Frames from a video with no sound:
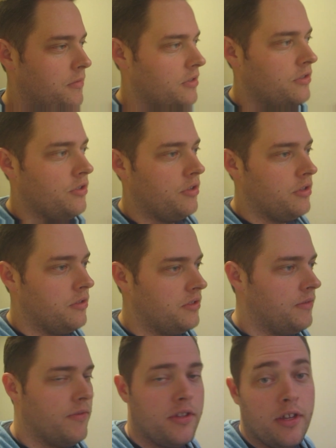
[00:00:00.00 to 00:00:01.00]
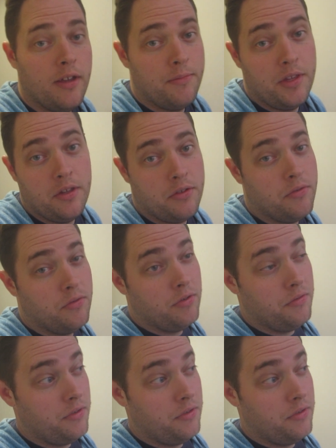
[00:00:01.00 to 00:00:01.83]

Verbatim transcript: going to show you those every time. They look cool,